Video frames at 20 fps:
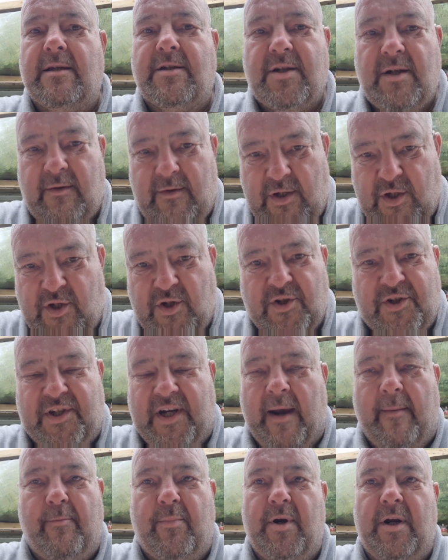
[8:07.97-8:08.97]
so there's just
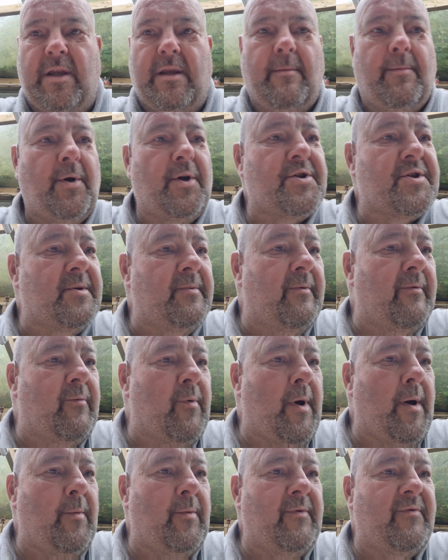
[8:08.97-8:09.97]
debris in the bottom of
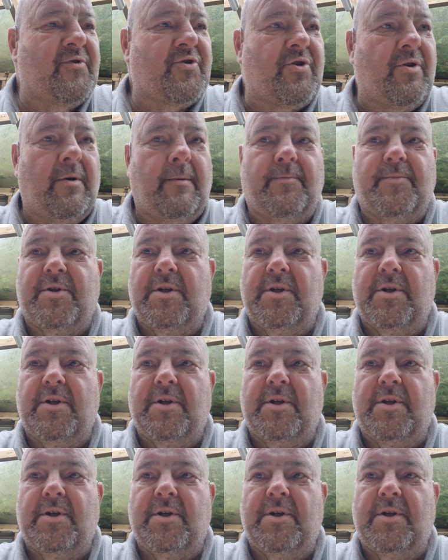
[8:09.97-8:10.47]
where we've scrubbed